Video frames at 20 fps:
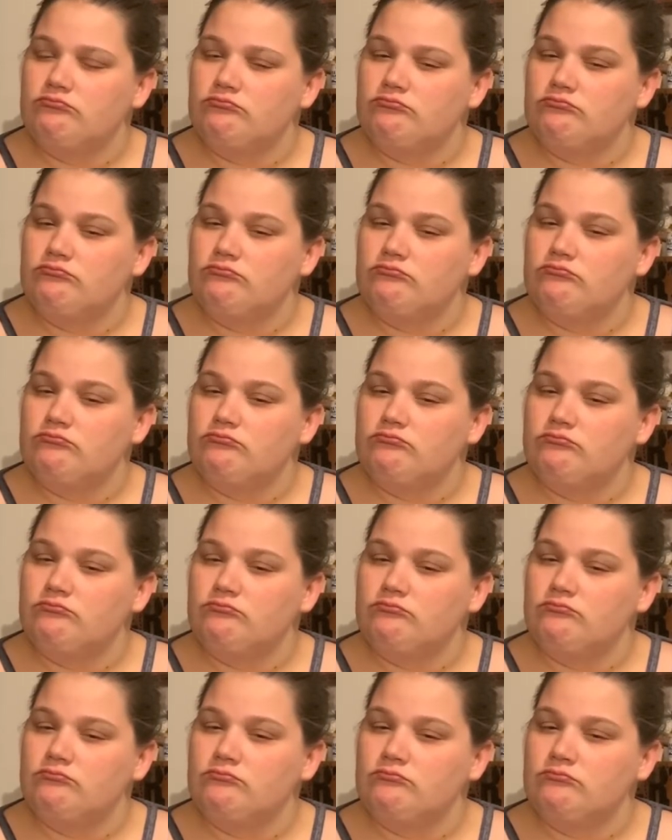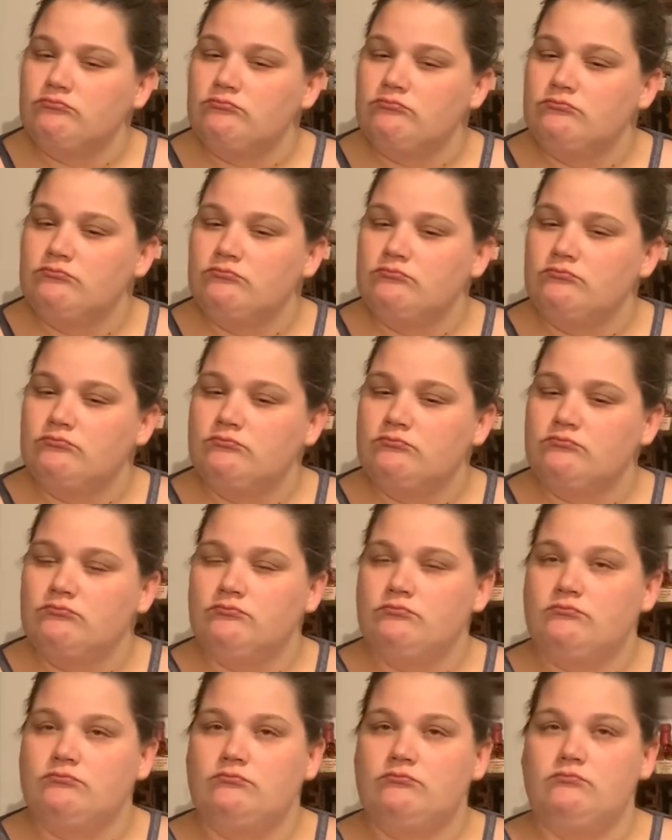
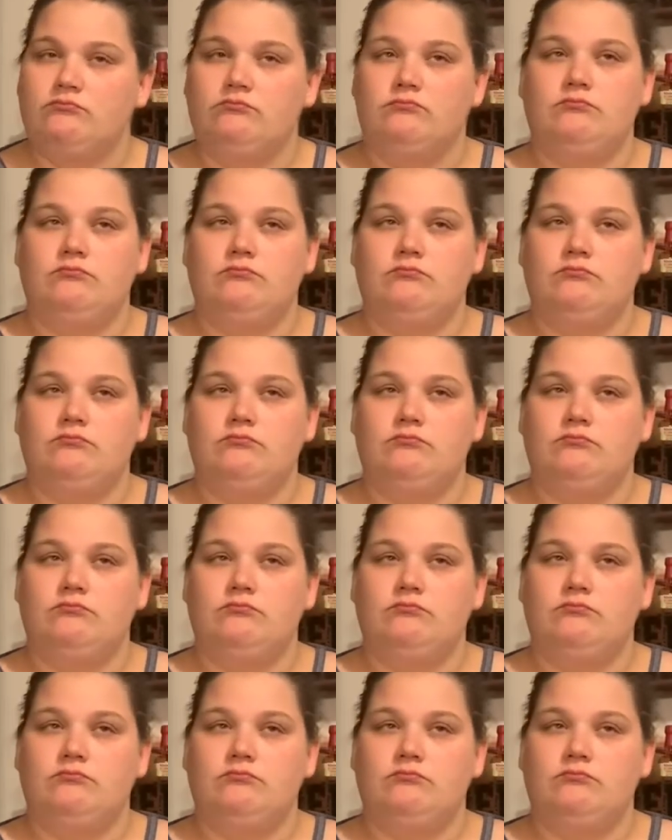No words are spoken by the person on screen.